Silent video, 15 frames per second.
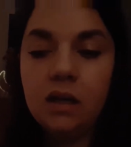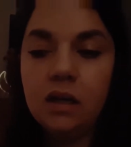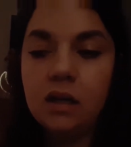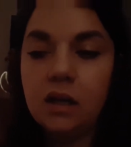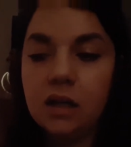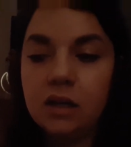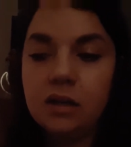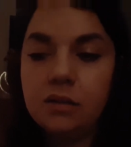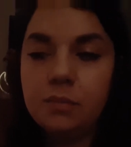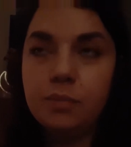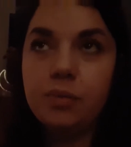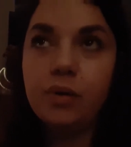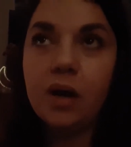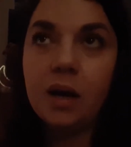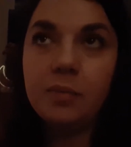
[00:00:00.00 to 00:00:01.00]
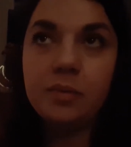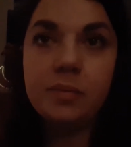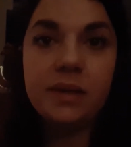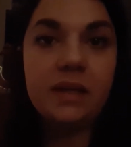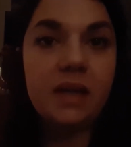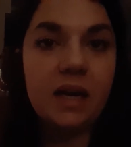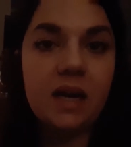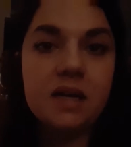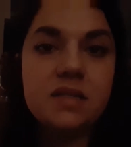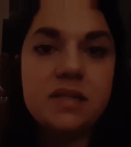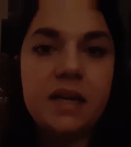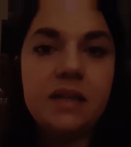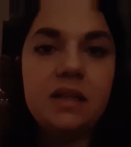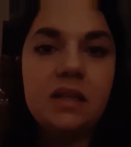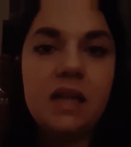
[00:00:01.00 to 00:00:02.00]
probably, like I
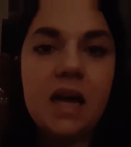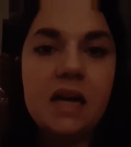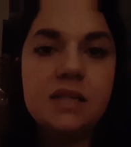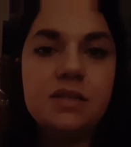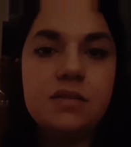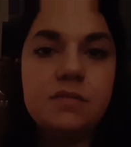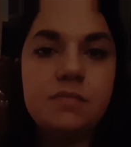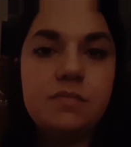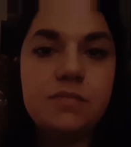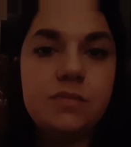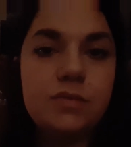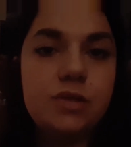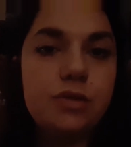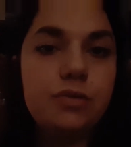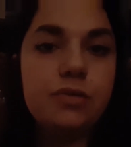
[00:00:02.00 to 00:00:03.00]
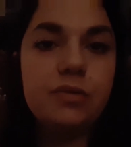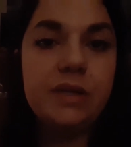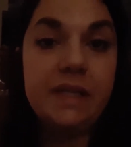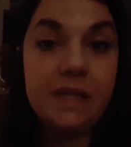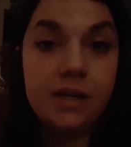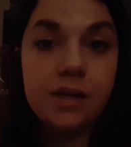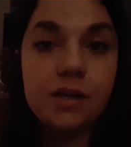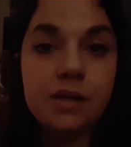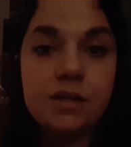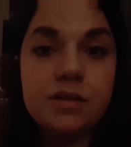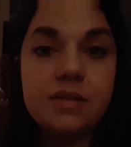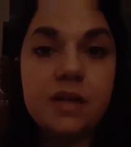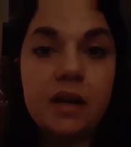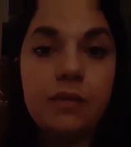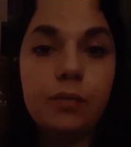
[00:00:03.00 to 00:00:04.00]
said, in the last 2-3
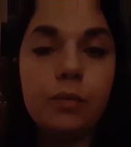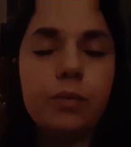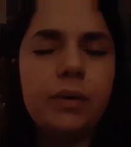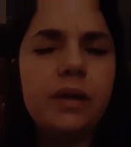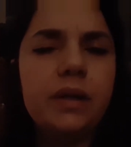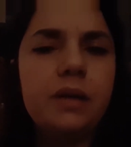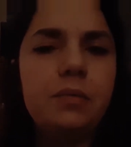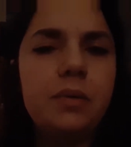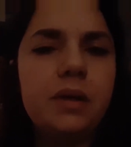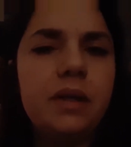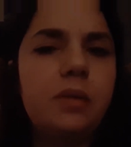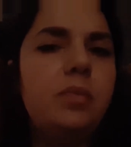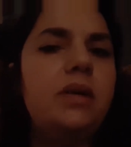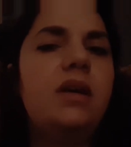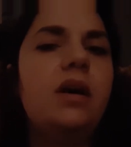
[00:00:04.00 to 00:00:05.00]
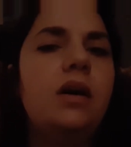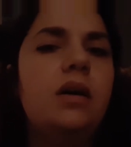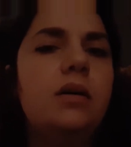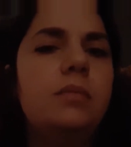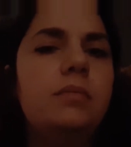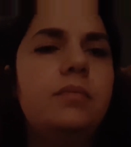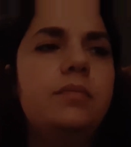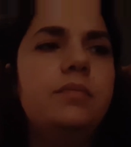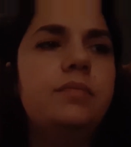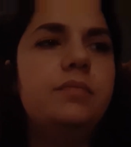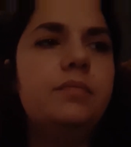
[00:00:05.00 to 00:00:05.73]
years, I've really, really become